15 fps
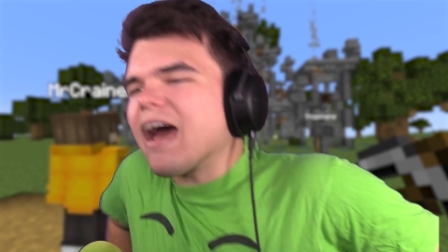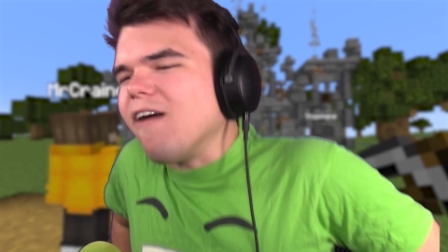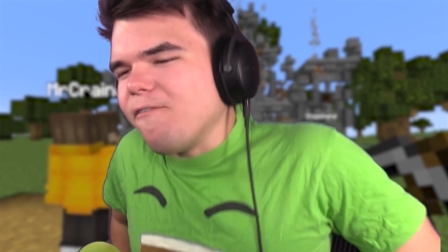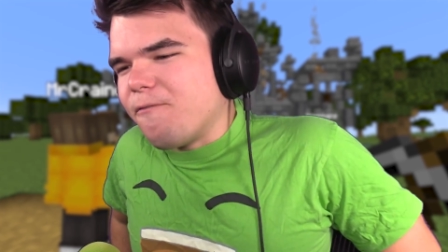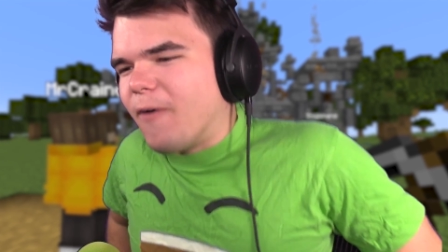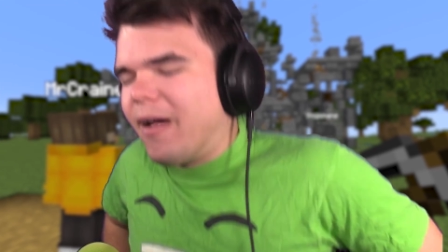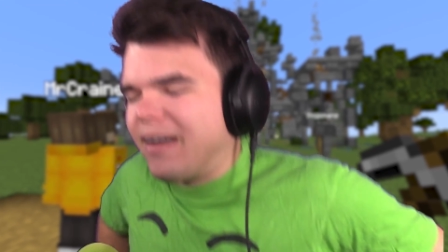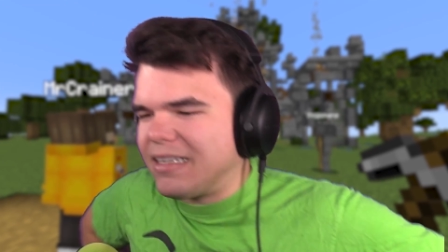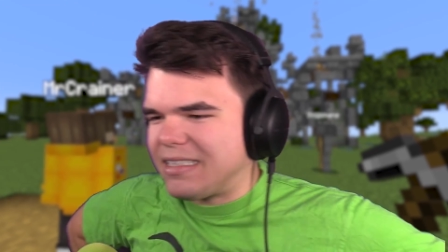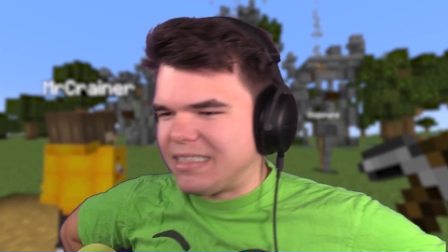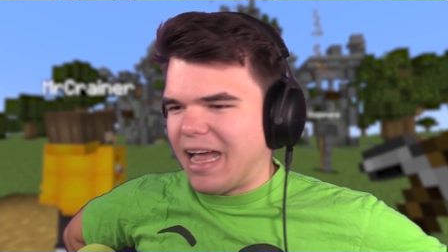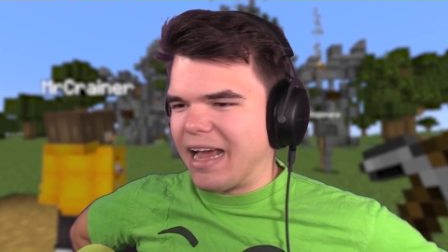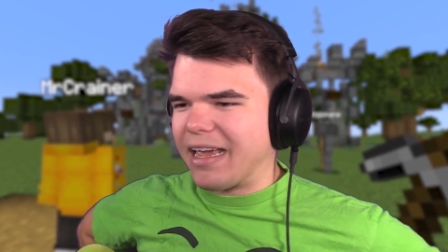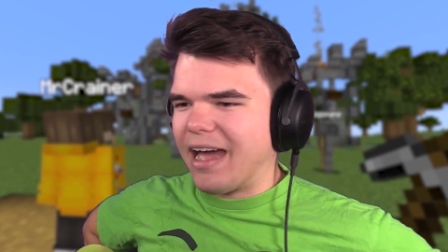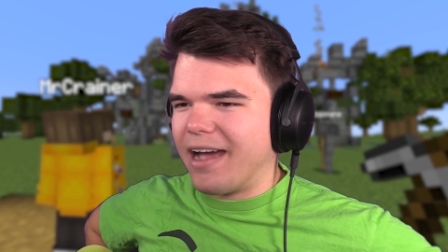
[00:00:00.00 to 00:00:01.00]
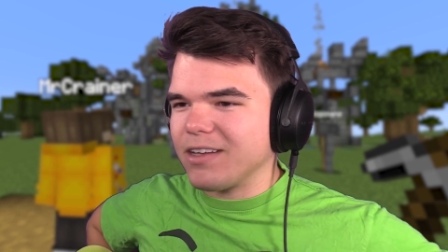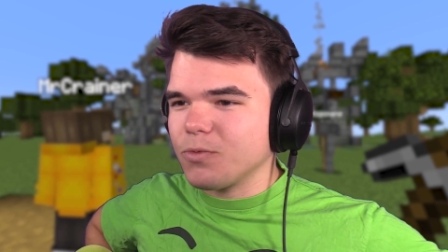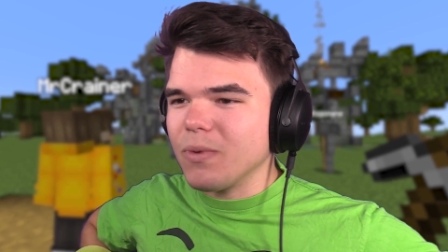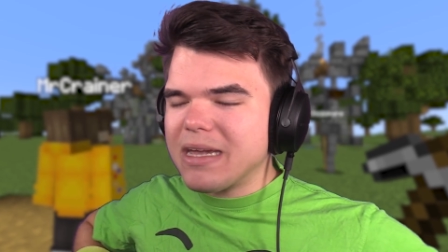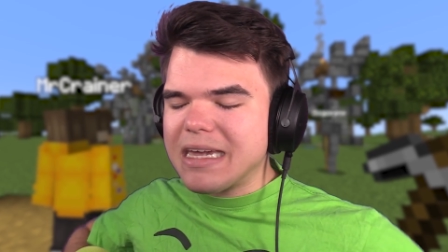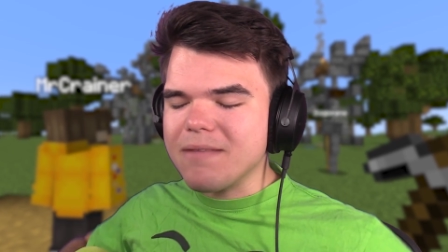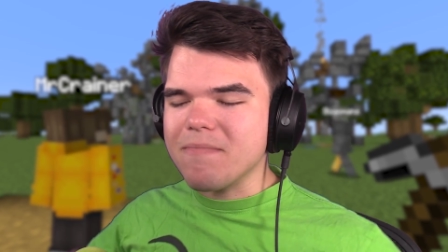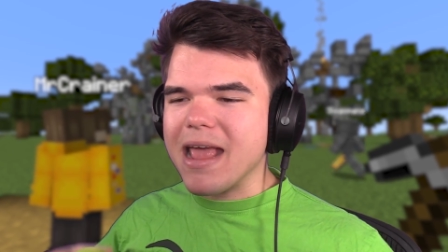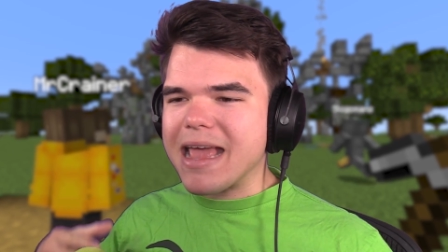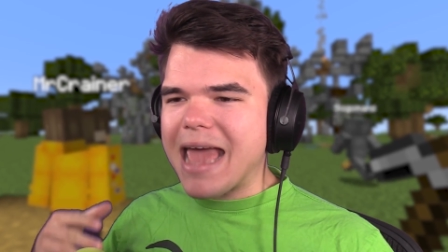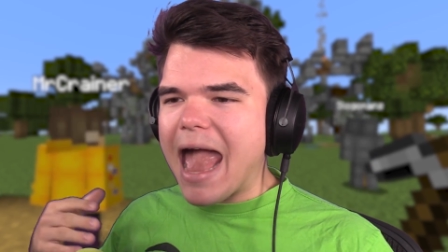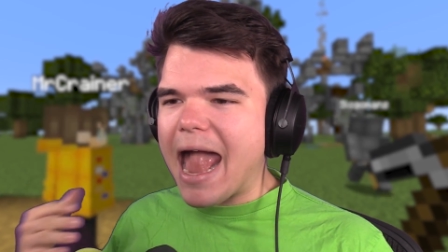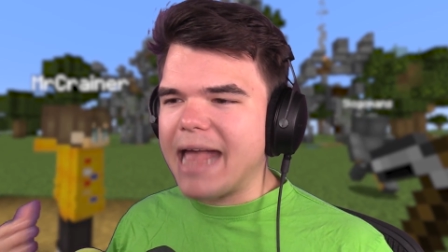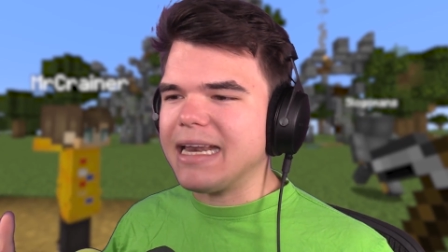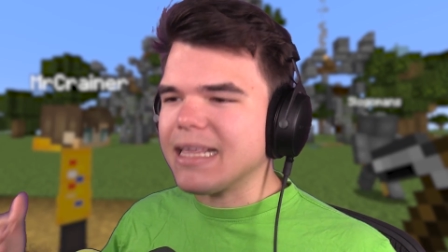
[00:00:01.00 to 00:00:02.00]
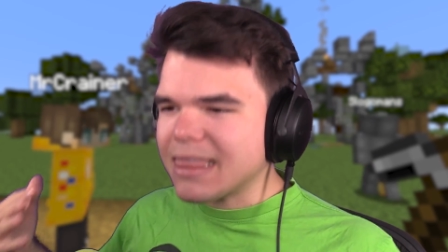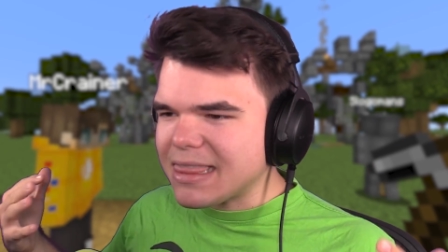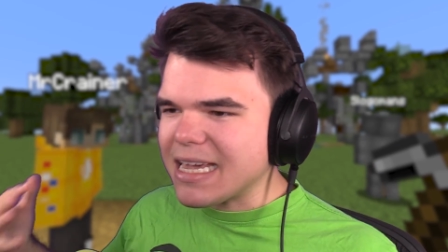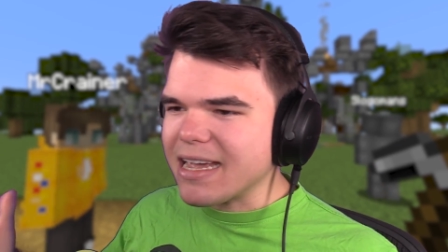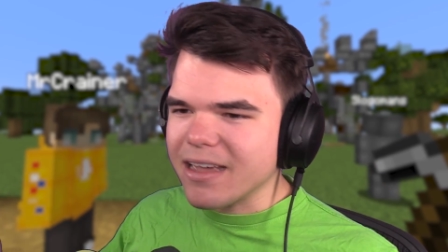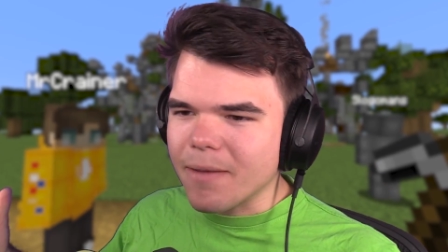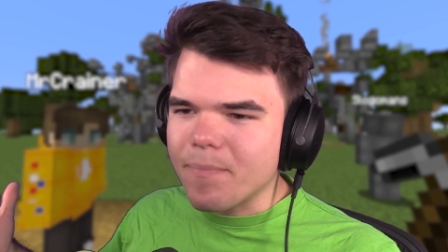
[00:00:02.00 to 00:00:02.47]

How fun is that, guys? We can make anything